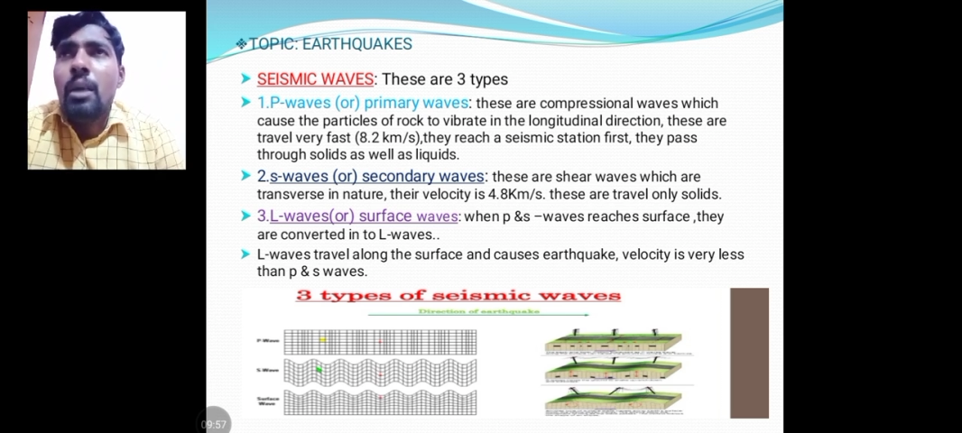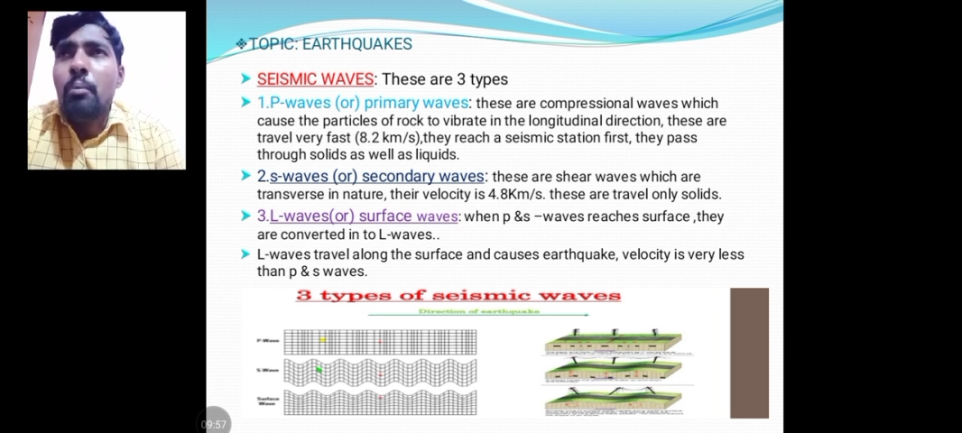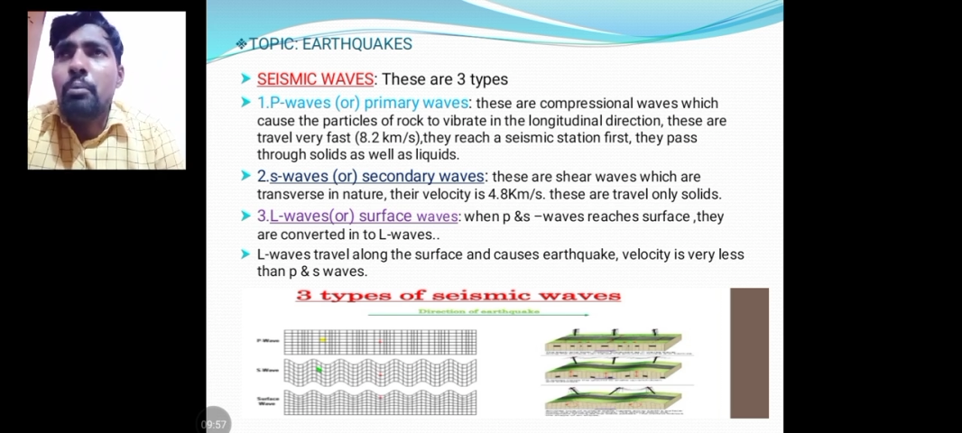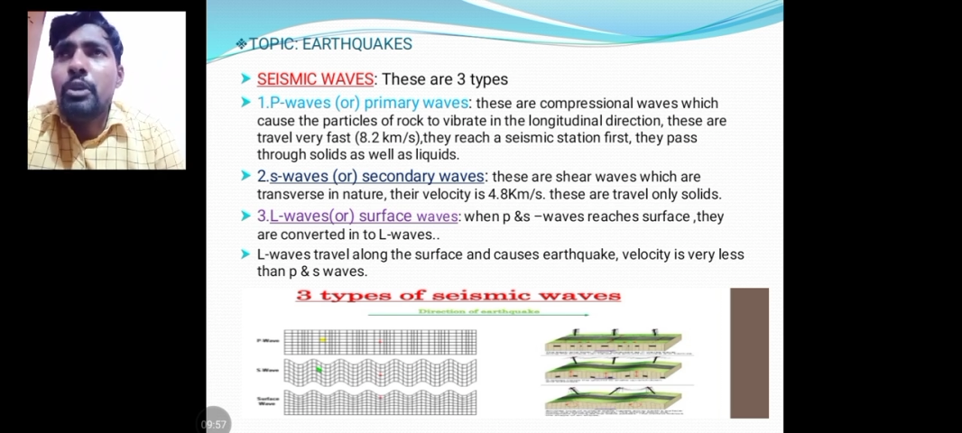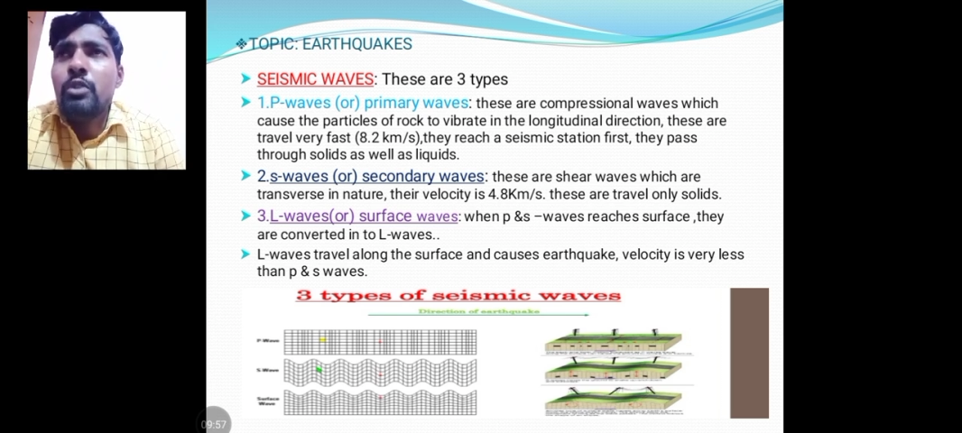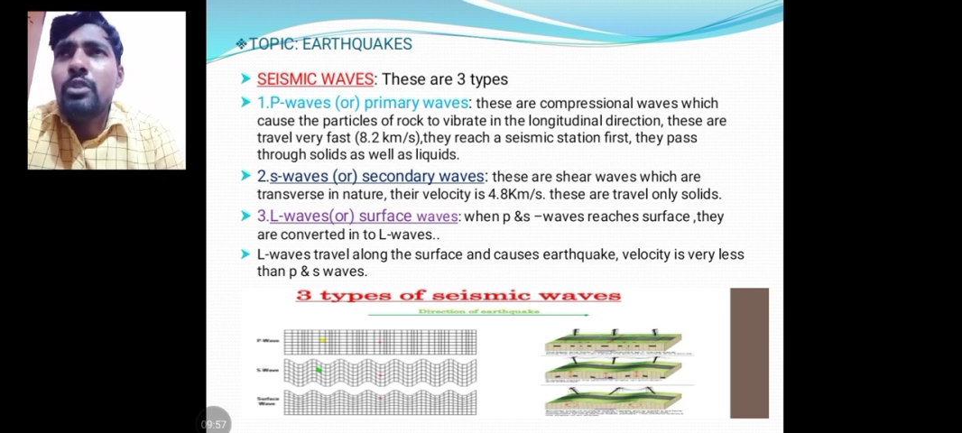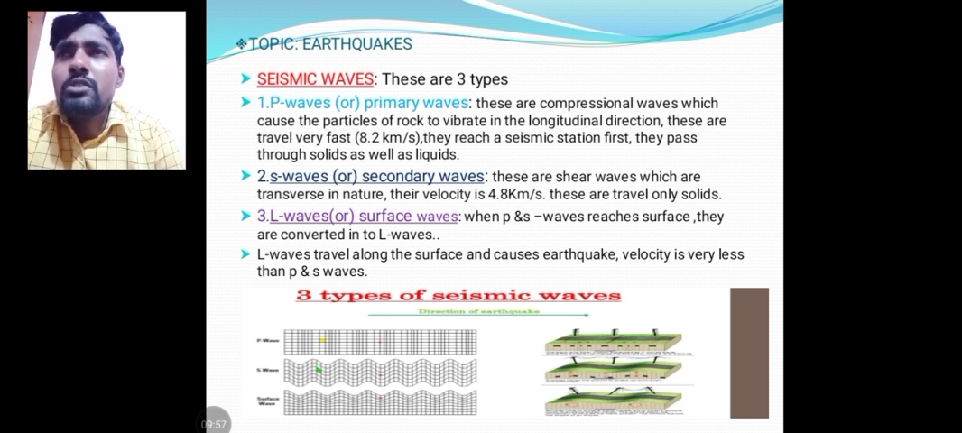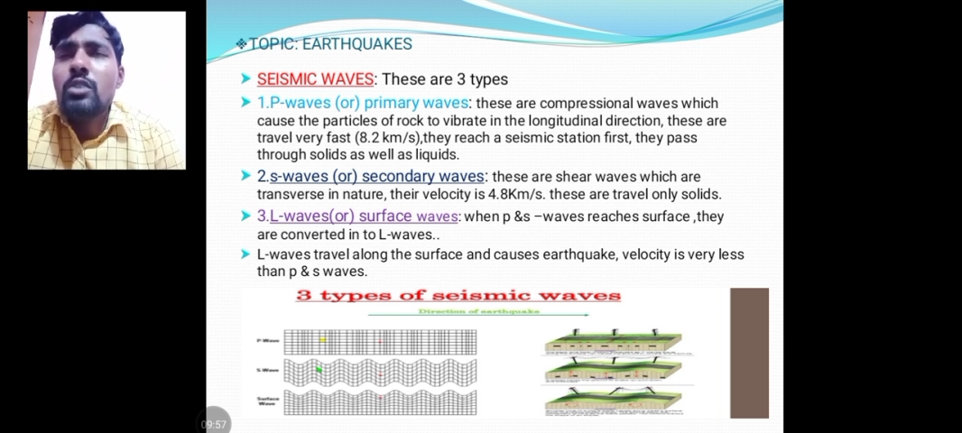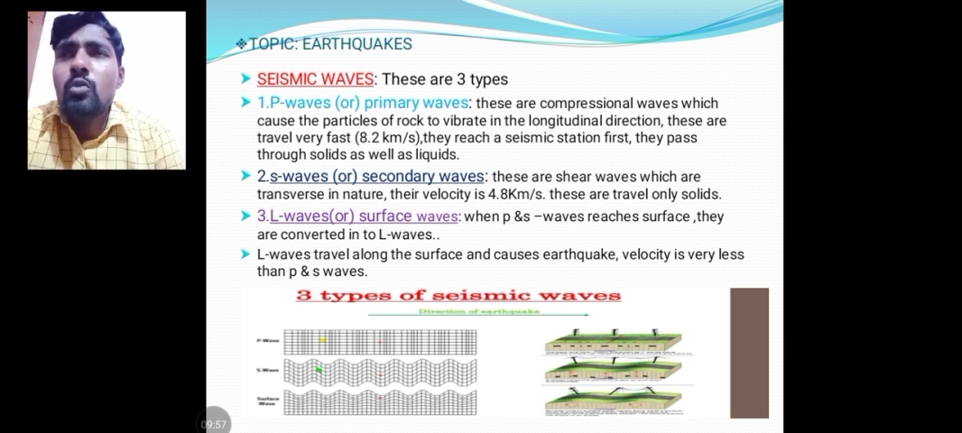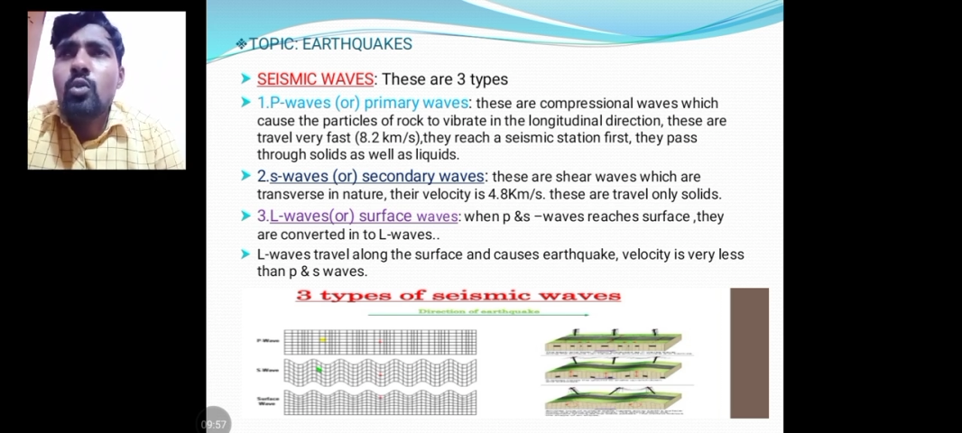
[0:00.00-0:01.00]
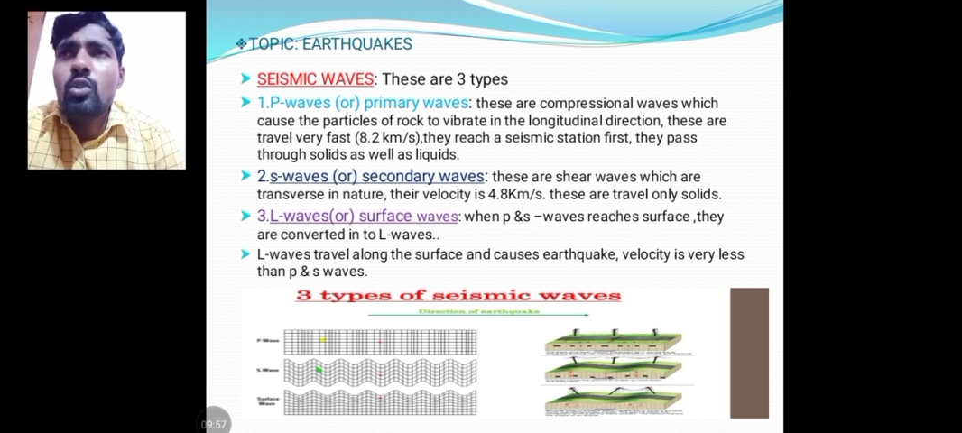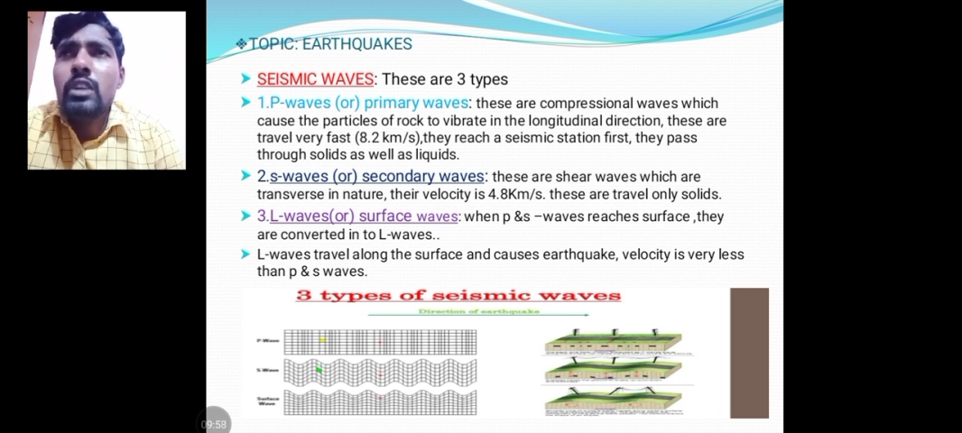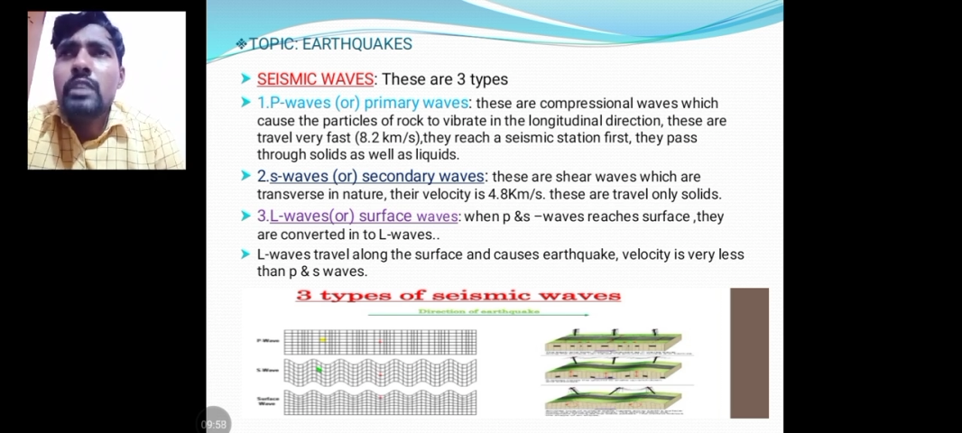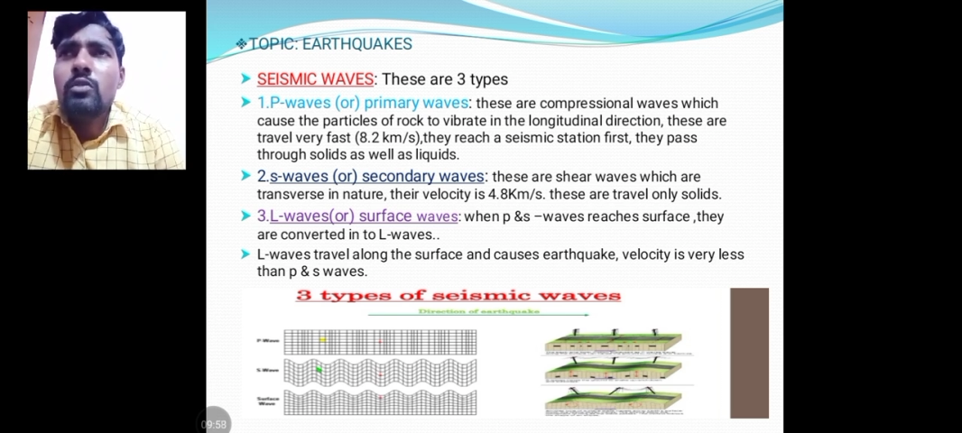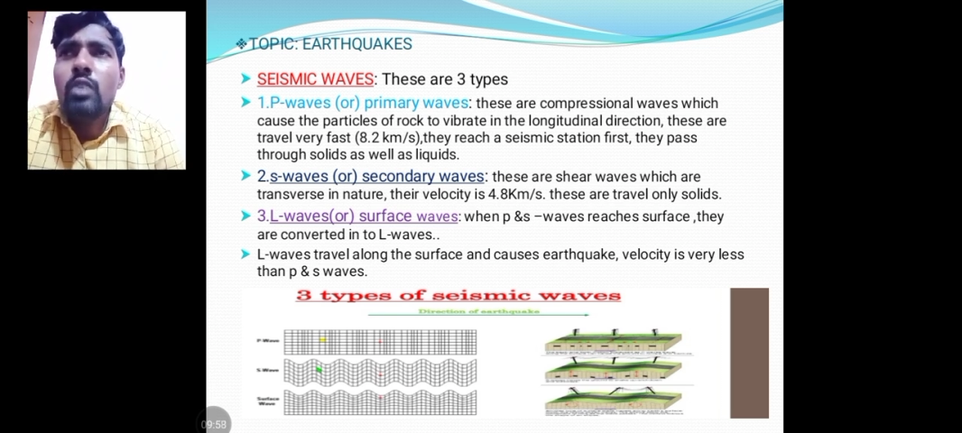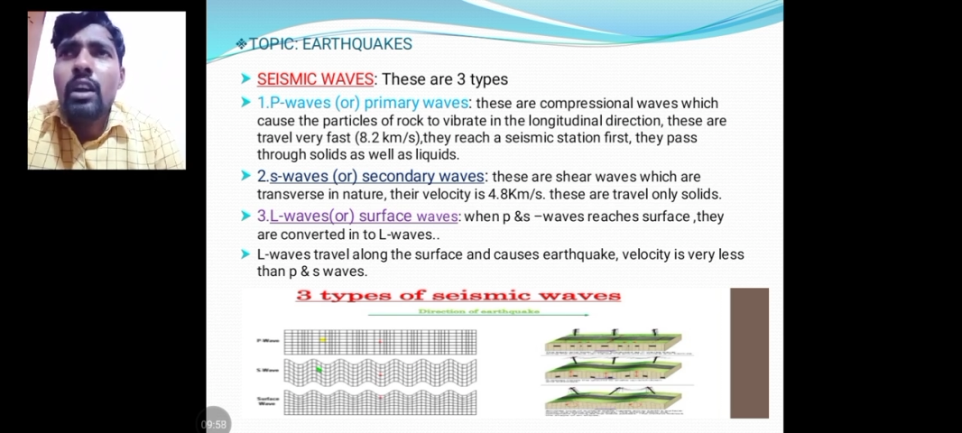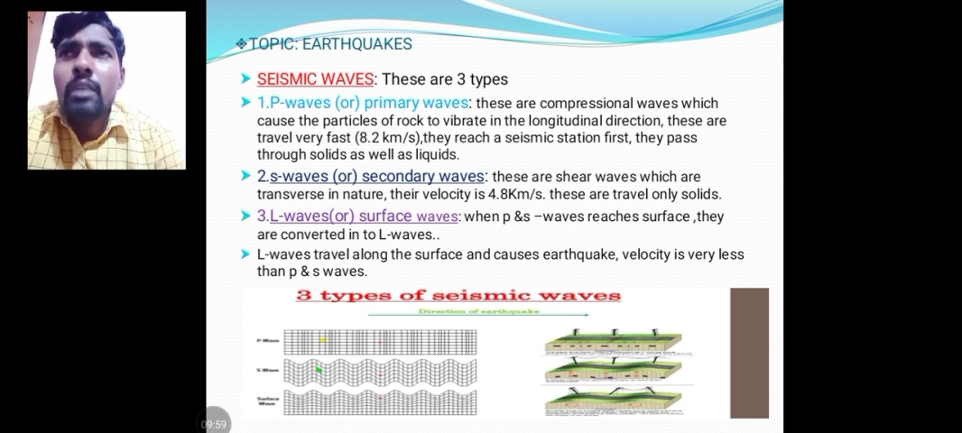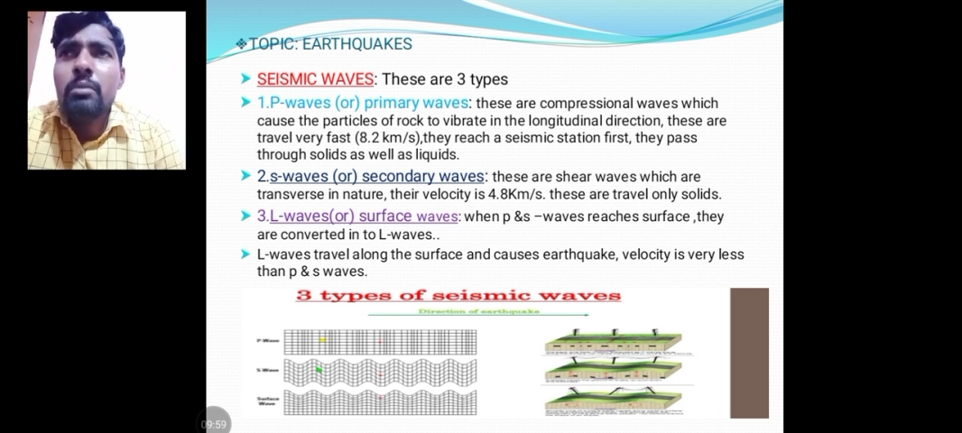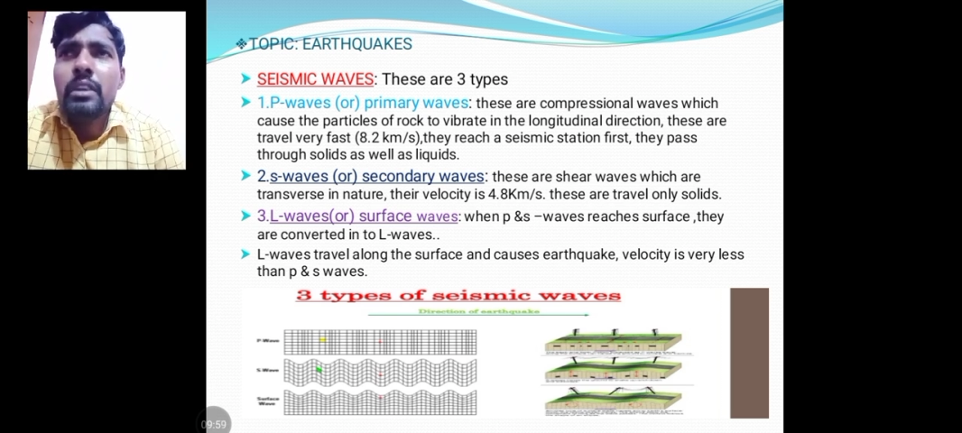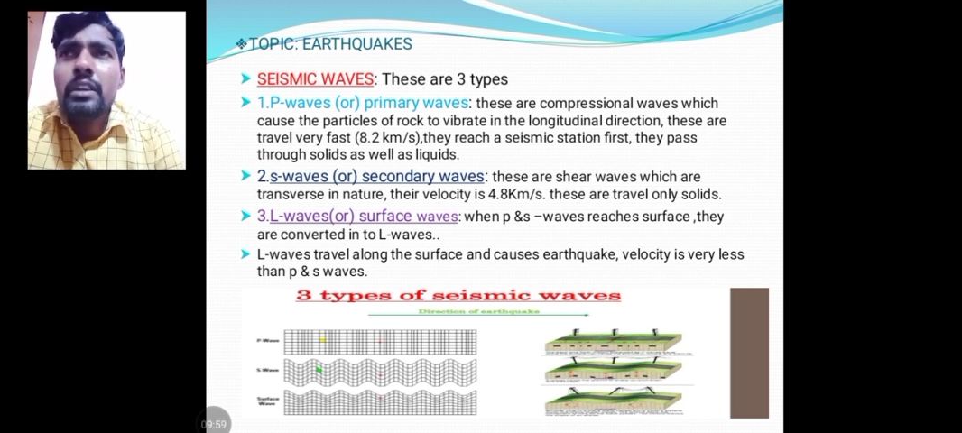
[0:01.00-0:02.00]
P waves are only
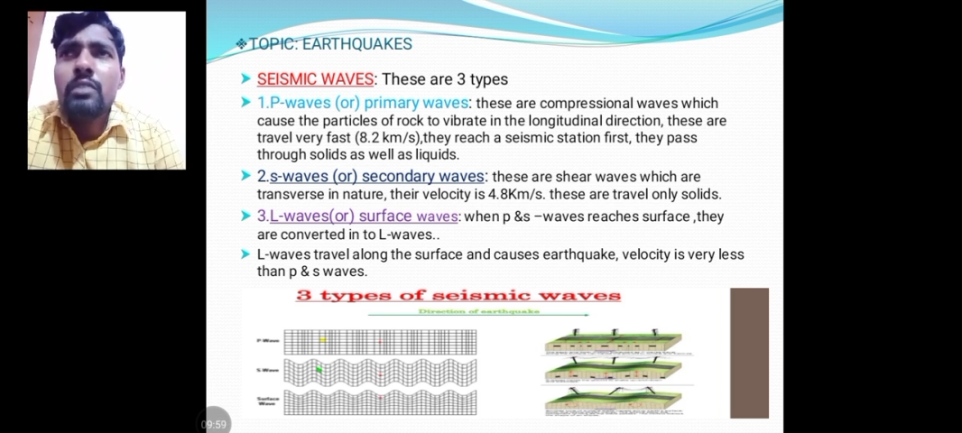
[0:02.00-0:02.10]
vibrated